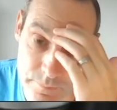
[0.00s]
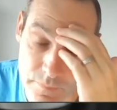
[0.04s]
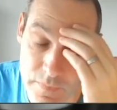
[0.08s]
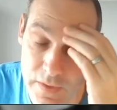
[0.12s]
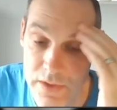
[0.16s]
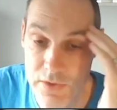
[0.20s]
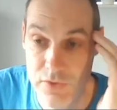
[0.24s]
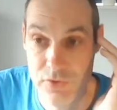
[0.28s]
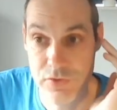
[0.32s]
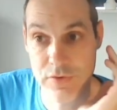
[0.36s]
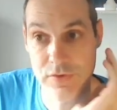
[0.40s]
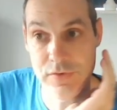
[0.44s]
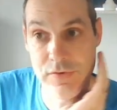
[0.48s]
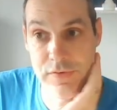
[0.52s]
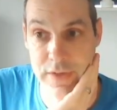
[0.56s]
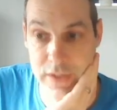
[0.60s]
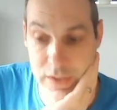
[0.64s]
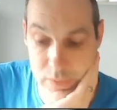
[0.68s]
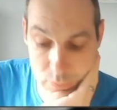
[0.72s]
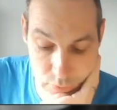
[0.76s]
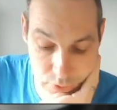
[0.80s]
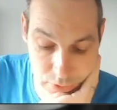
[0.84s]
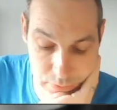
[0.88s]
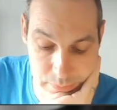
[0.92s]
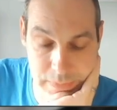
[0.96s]
Interesting.
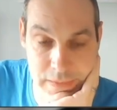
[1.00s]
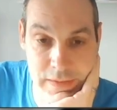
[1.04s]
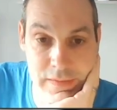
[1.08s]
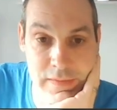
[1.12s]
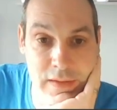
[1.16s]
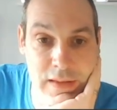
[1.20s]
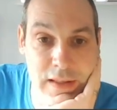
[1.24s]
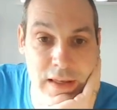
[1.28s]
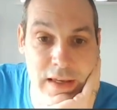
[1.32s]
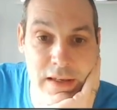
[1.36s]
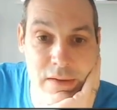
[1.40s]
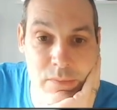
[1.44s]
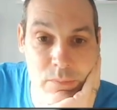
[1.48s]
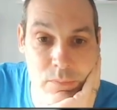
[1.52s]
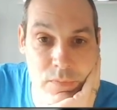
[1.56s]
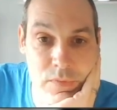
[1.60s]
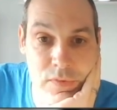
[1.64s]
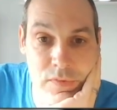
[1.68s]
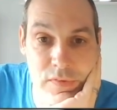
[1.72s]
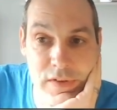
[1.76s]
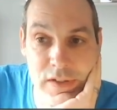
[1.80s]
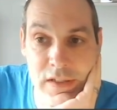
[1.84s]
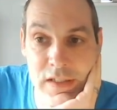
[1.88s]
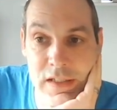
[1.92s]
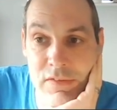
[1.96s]
It would have been the
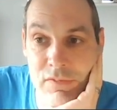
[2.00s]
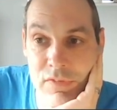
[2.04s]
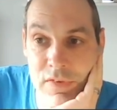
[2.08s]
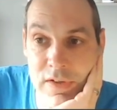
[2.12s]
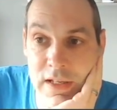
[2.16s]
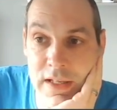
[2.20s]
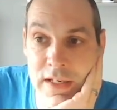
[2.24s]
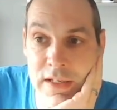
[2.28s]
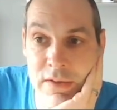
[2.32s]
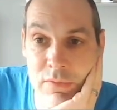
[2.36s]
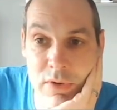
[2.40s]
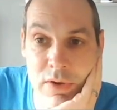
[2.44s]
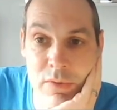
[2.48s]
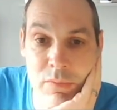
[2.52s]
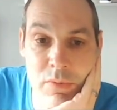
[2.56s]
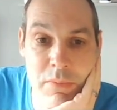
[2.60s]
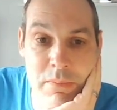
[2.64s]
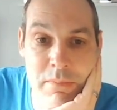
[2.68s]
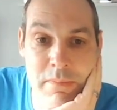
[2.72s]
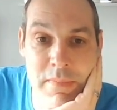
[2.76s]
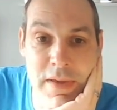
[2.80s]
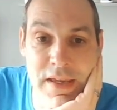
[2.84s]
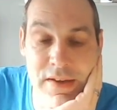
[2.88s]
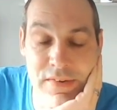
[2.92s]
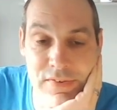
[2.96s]
game's even. Anyway, we
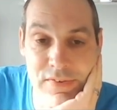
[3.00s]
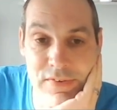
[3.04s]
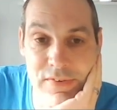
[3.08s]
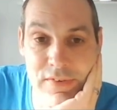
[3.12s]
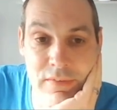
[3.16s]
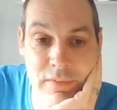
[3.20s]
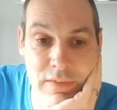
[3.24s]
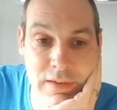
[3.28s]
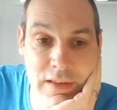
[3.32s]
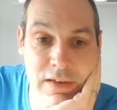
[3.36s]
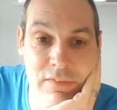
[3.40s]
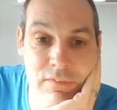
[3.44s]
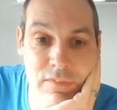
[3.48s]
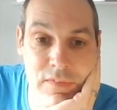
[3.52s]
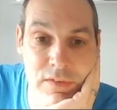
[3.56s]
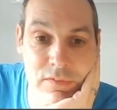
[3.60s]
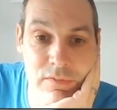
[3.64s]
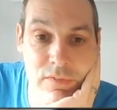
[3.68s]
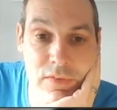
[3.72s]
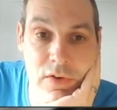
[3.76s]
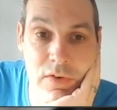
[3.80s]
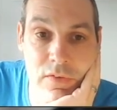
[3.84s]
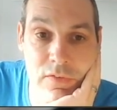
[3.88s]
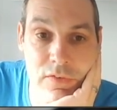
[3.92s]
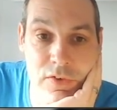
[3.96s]
missed and gave the
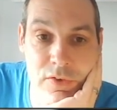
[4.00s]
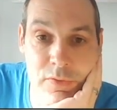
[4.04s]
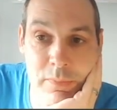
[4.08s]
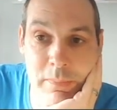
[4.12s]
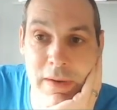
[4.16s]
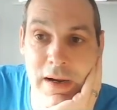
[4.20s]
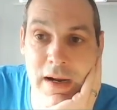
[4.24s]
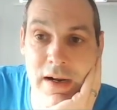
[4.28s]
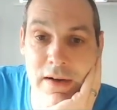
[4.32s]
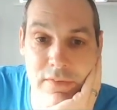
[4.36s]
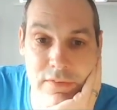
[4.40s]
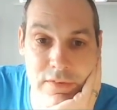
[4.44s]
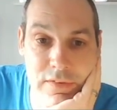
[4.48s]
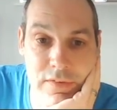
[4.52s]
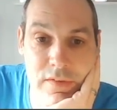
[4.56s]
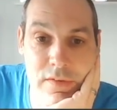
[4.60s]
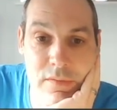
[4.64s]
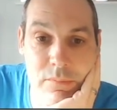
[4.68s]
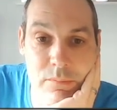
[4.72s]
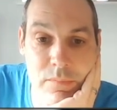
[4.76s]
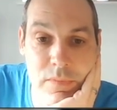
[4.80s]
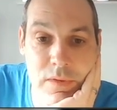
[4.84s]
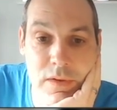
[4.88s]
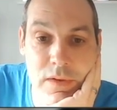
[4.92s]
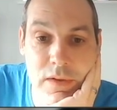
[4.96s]
advantage back to them.